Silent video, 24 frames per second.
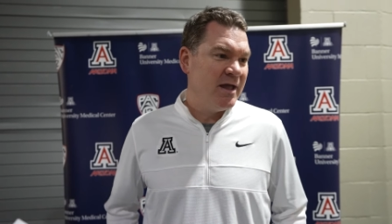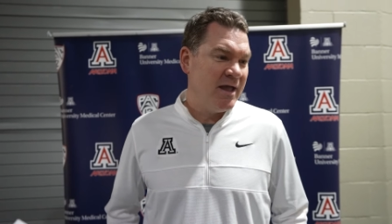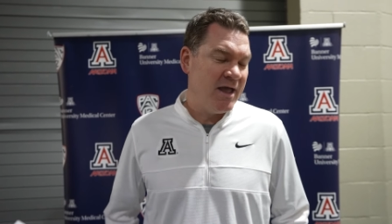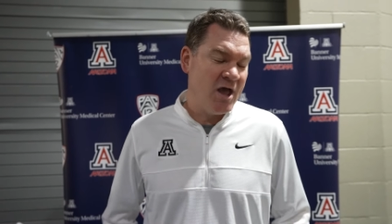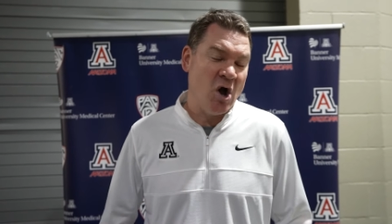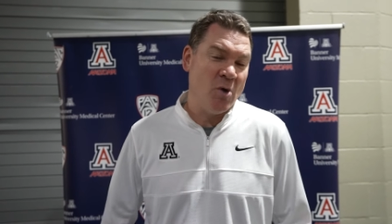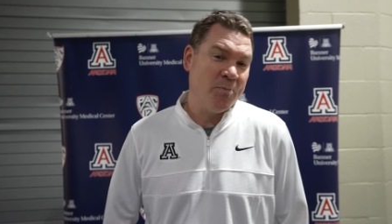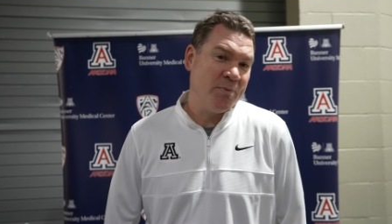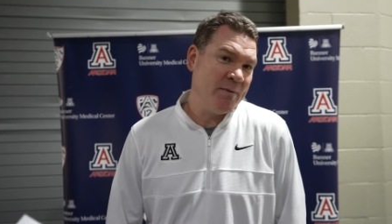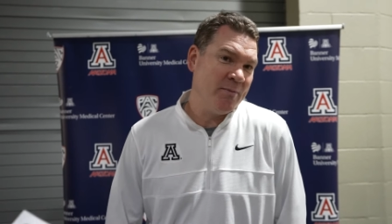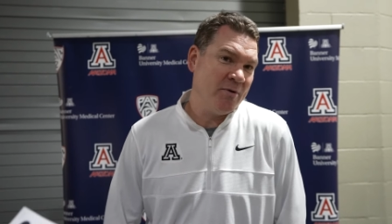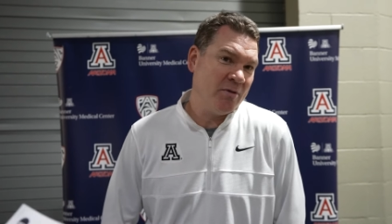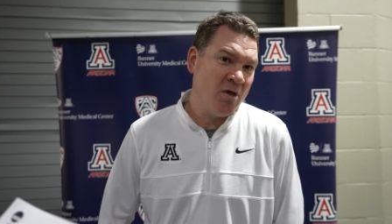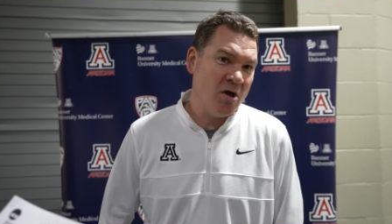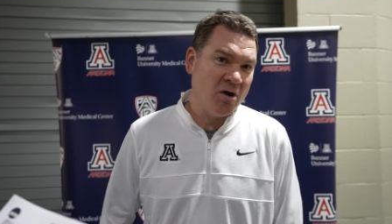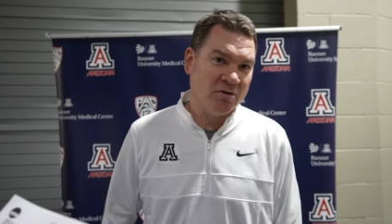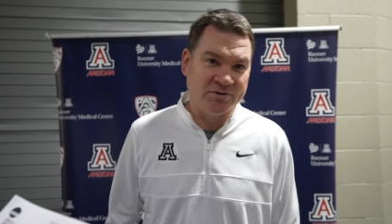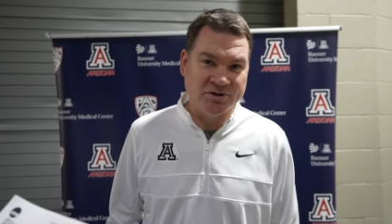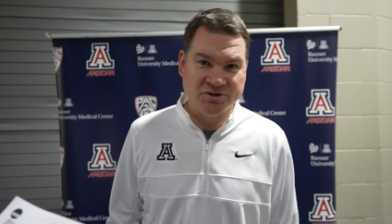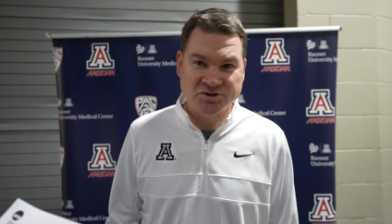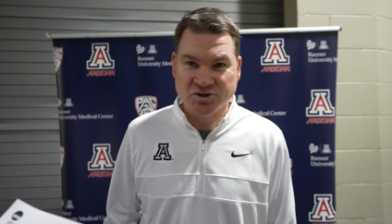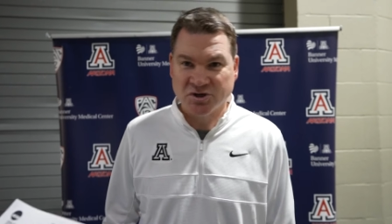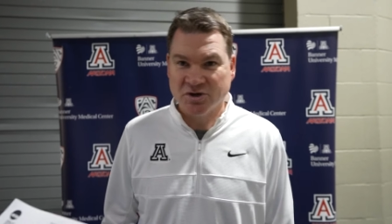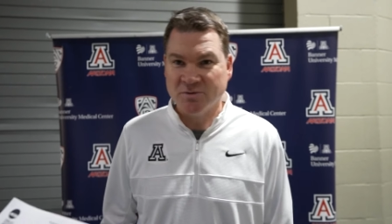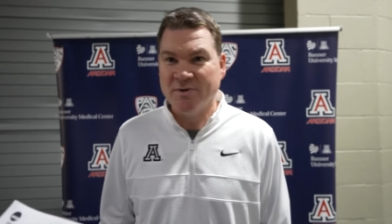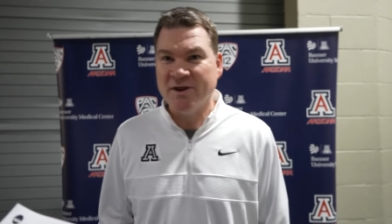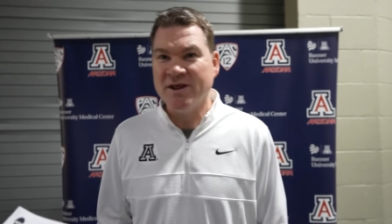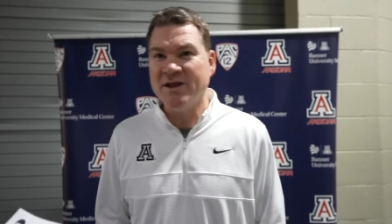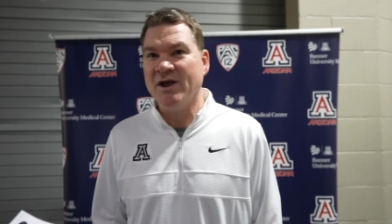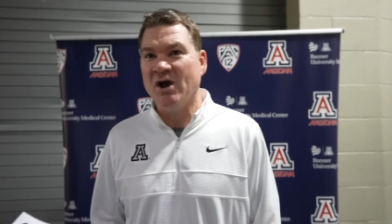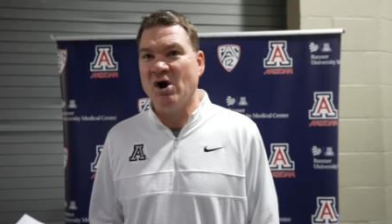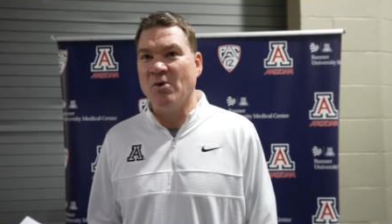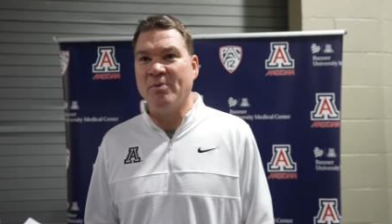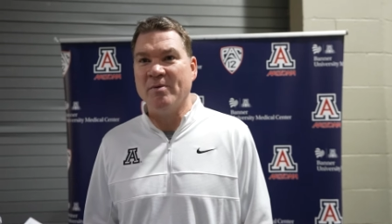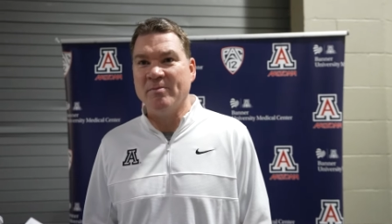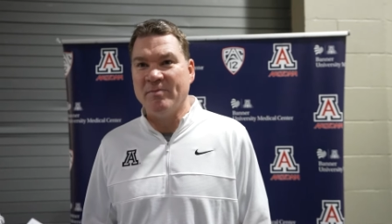help him along the journey,
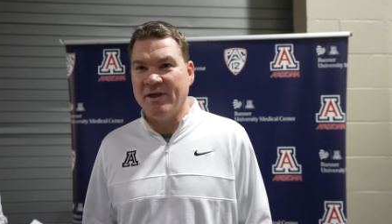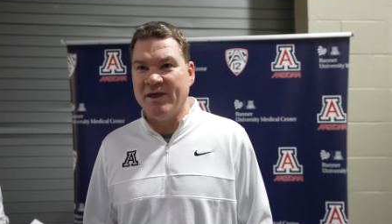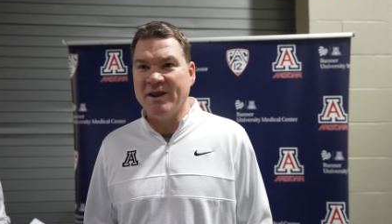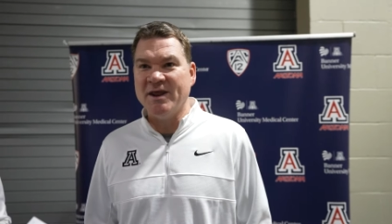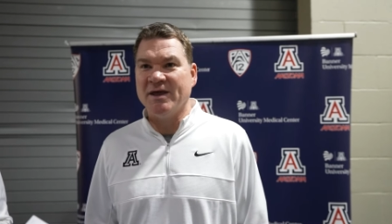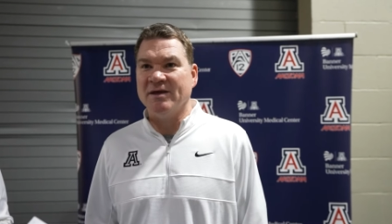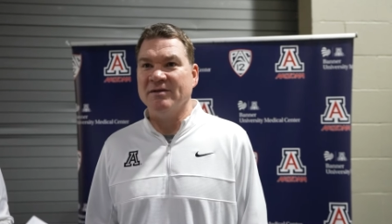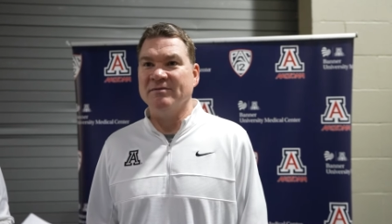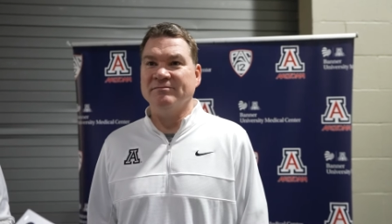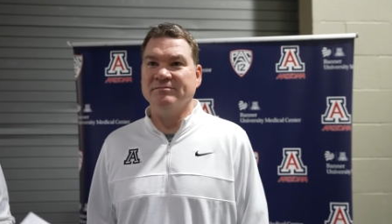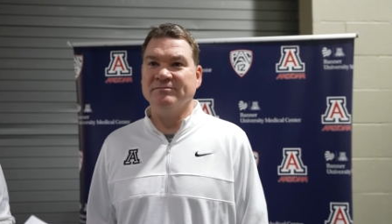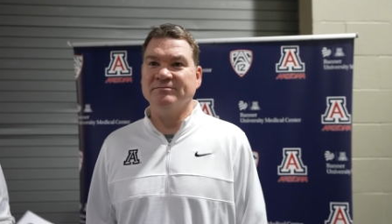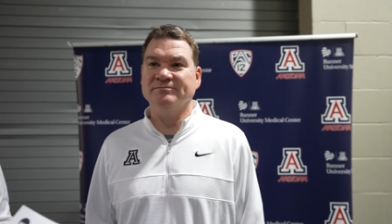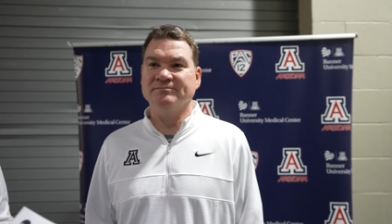help him hit it.